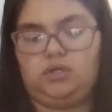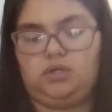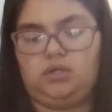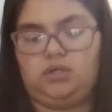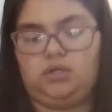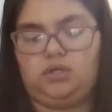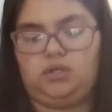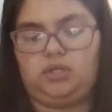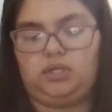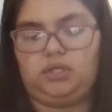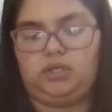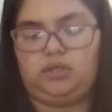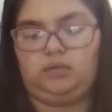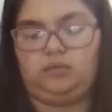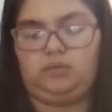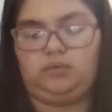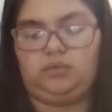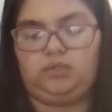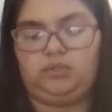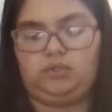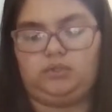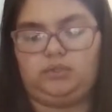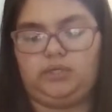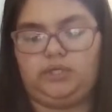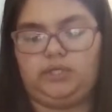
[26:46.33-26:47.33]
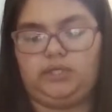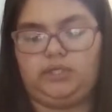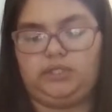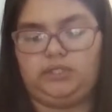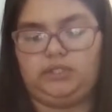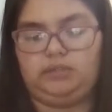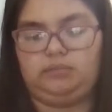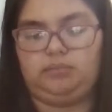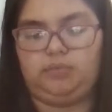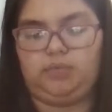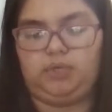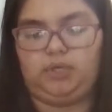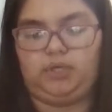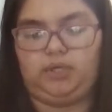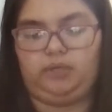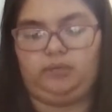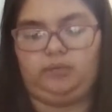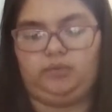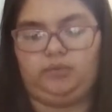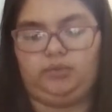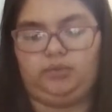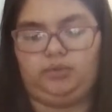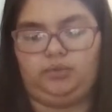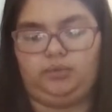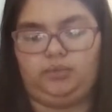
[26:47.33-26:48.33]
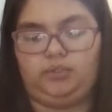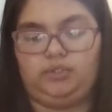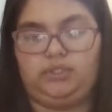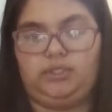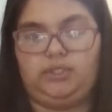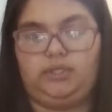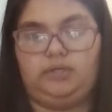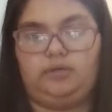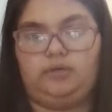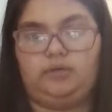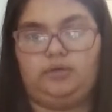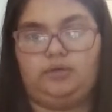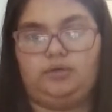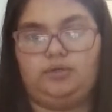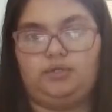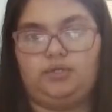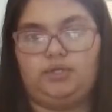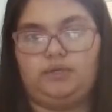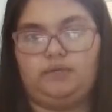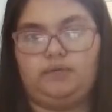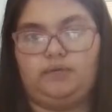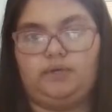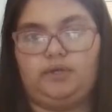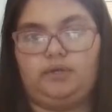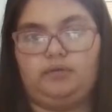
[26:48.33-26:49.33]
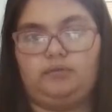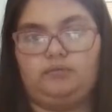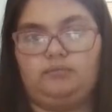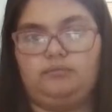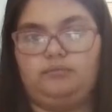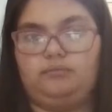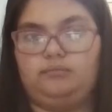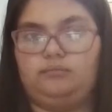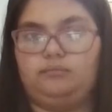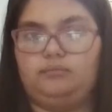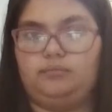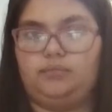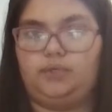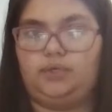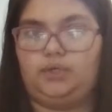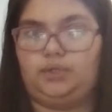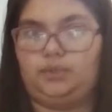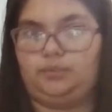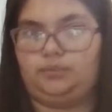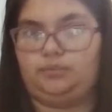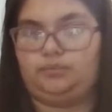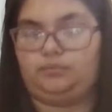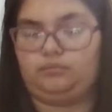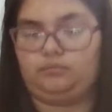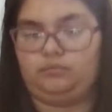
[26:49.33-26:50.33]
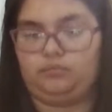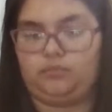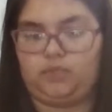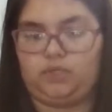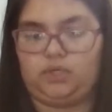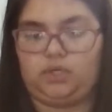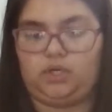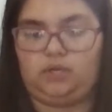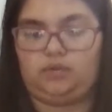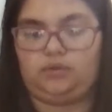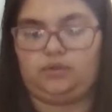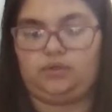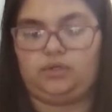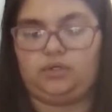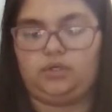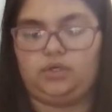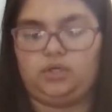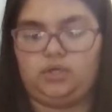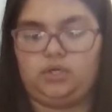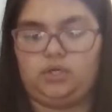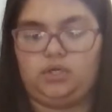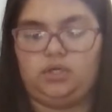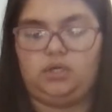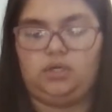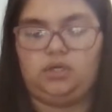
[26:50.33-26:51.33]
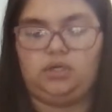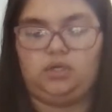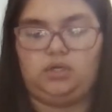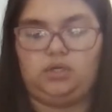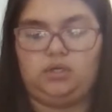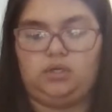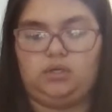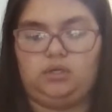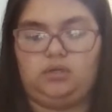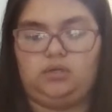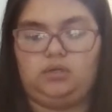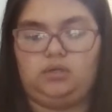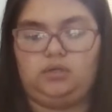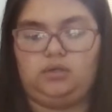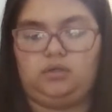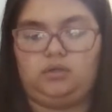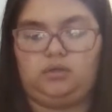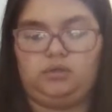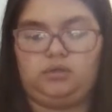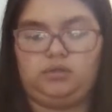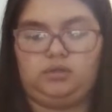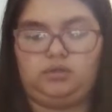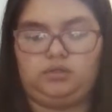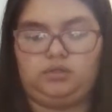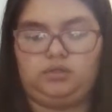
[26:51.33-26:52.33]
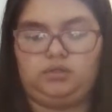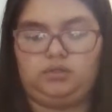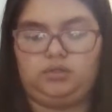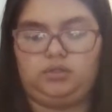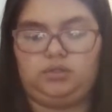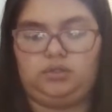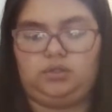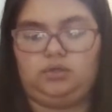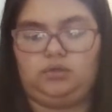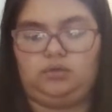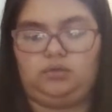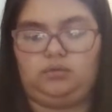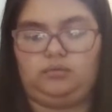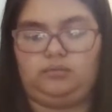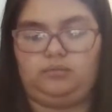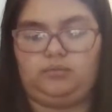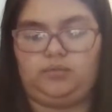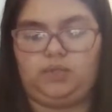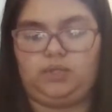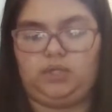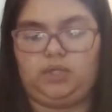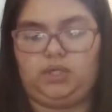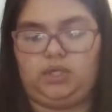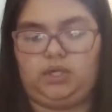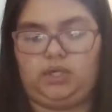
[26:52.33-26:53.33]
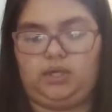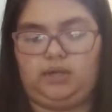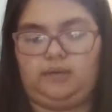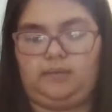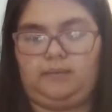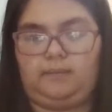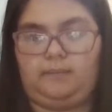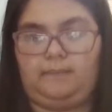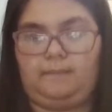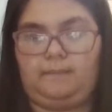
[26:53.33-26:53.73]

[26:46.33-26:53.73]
Then once we get to the body, we'll do 1 single crochet round per color. So yeah.